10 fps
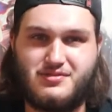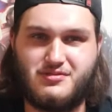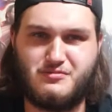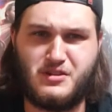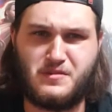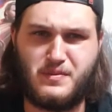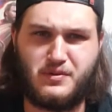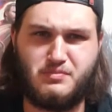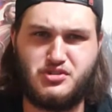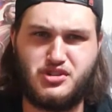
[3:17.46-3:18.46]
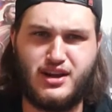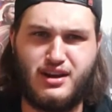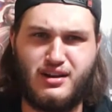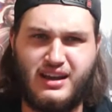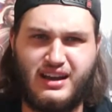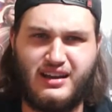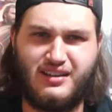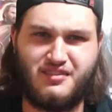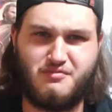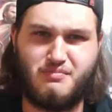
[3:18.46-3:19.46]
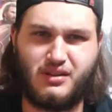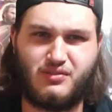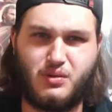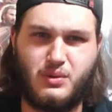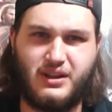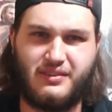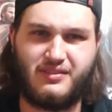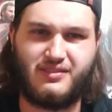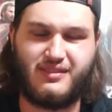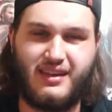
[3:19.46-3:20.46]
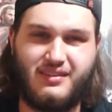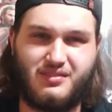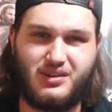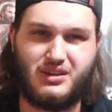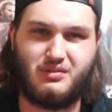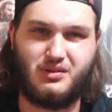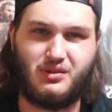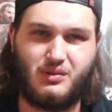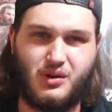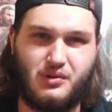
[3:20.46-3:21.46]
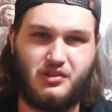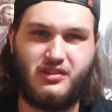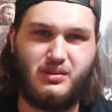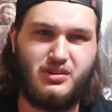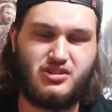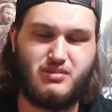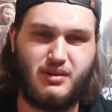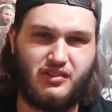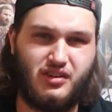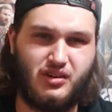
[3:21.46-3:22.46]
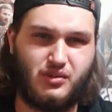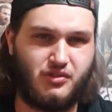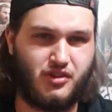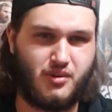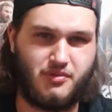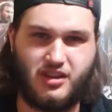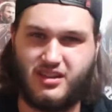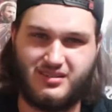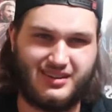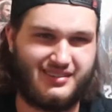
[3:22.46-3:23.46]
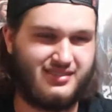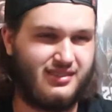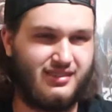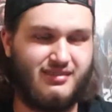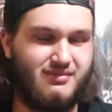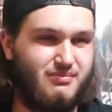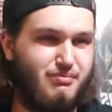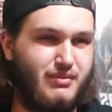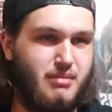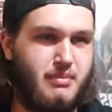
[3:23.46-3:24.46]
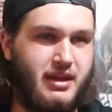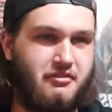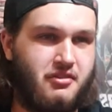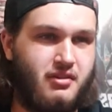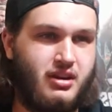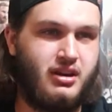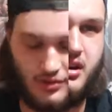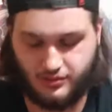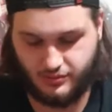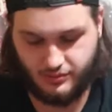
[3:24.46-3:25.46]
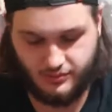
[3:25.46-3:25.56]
reminds me of some cherry, and it doesn't mix very well. It tastes really gross. It's like when you try mixing your own syrups together. It's just a mess. So,